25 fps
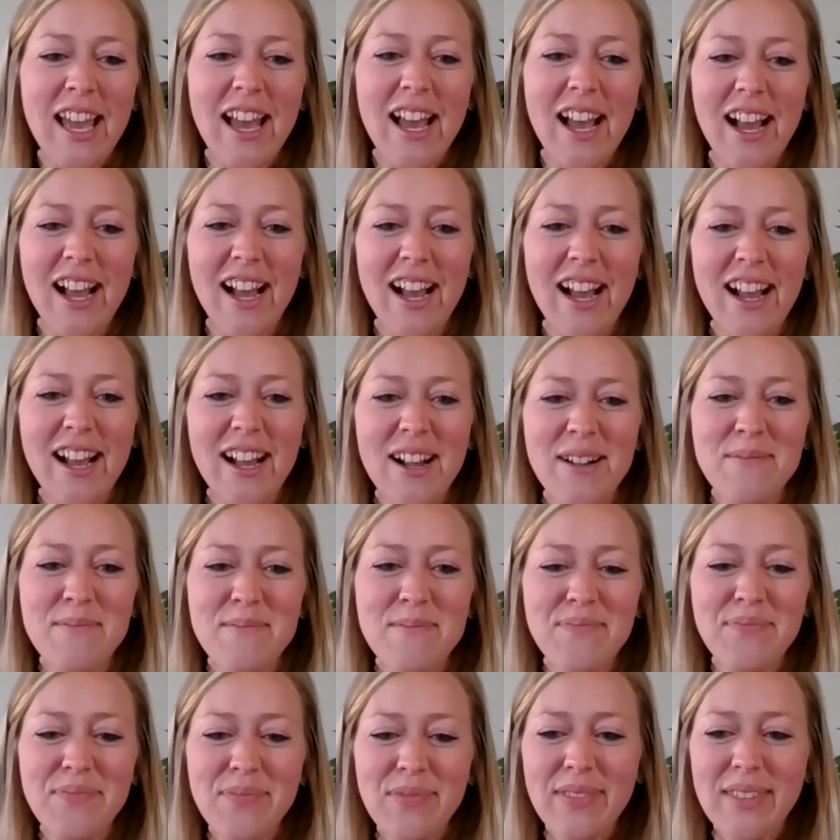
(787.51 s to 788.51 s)

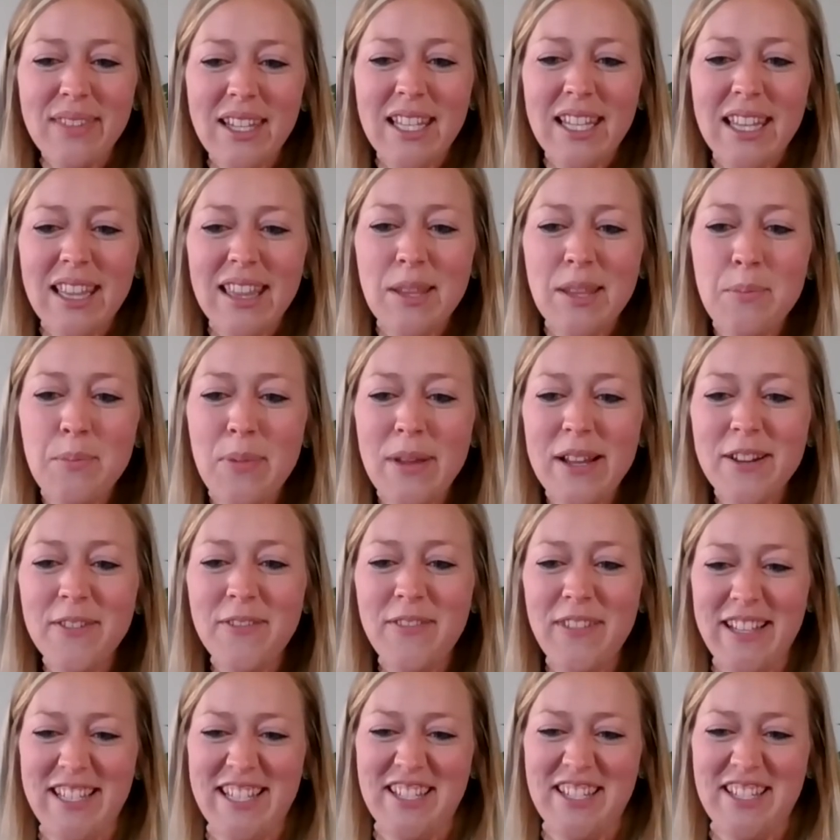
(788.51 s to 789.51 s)
the benefits